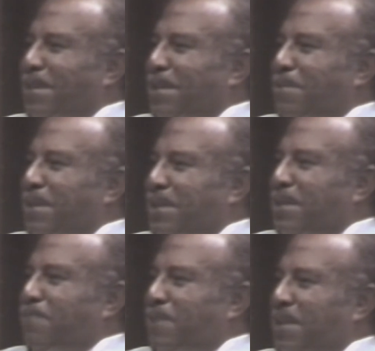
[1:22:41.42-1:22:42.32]

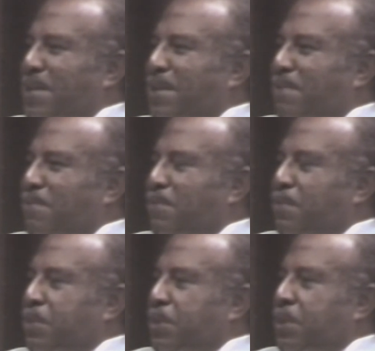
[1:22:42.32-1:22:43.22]
NAACP.
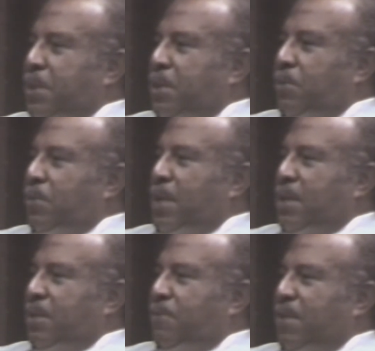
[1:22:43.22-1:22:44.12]
We
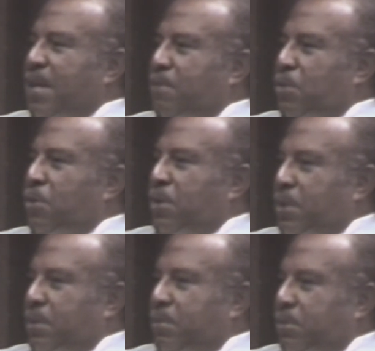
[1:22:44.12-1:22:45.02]
had to file more
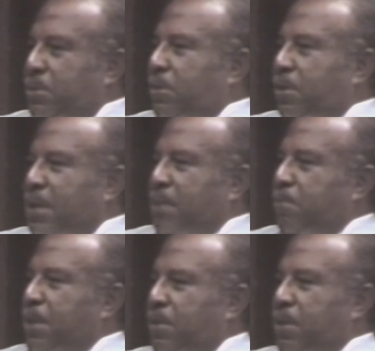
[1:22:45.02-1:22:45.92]
during
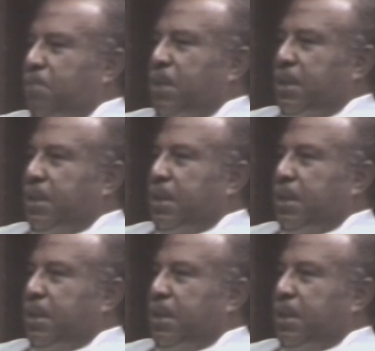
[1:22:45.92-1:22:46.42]
that period, but